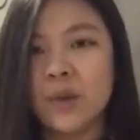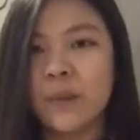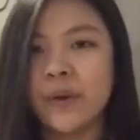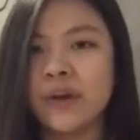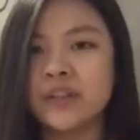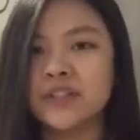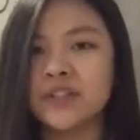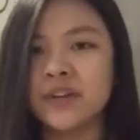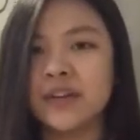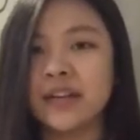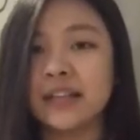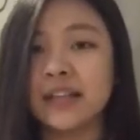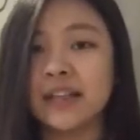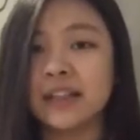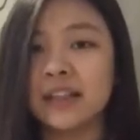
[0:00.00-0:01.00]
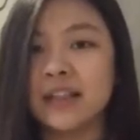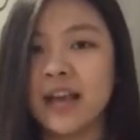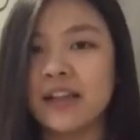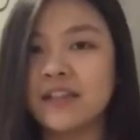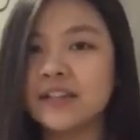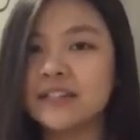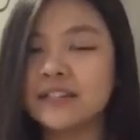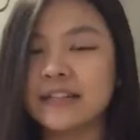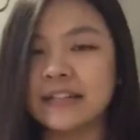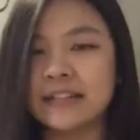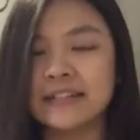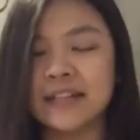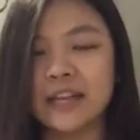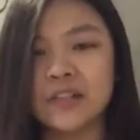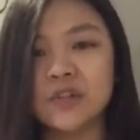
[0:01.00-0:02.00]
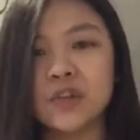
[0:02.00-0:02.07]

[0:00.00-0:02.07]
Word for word: We also need other skills like